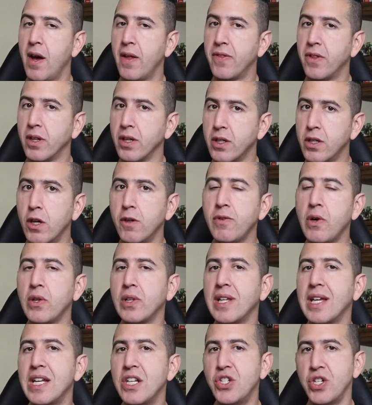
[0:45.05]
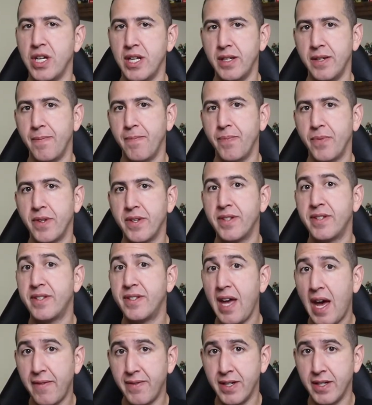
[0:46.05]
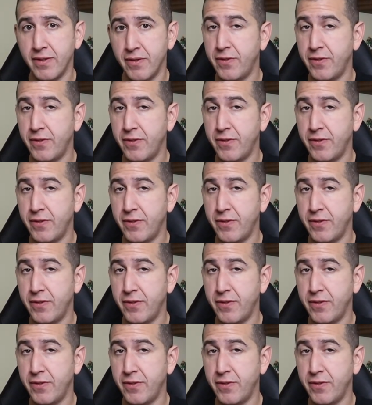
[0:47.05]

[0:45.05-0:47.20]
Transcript: The Lenovo Legion 7,